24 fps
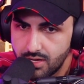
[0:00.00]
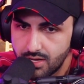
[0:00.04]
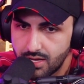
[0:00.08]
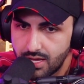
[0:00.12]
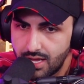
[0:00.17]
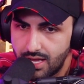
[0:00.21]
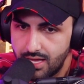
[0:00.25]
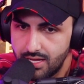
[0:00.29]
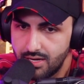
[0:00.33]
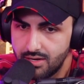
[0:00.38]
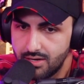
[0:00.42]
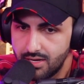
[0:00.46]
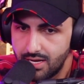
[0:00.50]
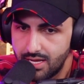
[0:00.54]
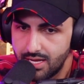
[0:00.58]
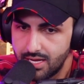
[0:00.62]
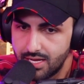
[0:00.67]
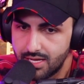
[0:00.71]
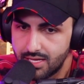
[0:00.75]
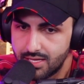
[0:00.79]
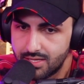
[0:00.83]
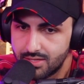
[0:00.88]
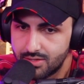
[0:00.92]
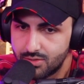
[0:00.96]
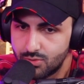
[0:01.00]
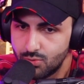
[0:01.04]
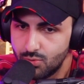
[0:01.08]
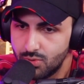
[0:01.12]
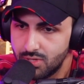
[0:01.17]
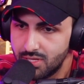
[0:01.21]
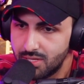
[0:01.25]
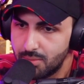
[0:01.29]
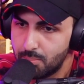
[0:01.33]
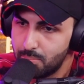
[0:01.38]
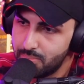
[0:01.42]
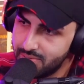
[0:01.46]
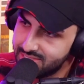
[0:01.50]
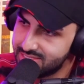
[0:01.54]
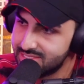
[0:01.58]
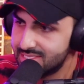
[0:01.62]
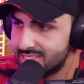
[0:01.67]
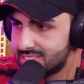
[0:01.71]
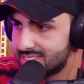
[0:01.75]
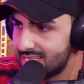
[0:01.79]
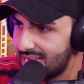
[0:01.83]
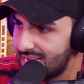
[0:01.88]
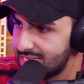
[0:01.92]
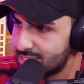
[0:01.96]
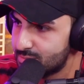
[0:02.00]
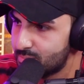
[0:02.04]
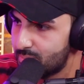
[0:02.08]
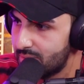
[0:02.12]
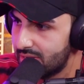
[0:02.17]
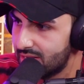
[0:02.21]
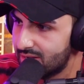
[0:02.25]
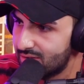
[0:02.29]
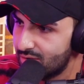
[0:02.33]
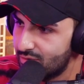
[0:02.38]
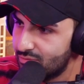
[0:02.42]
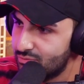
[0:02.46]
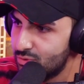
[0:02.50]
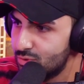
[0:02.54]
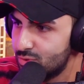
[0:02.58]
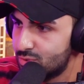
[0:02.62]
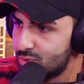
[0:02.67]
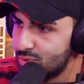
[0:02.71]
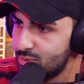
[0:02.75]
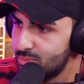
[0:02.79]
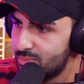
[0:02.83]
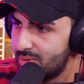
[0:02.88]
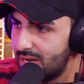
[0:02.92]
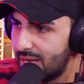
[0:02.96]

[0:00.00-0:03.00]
kind of like doing the business aspect of YouTube,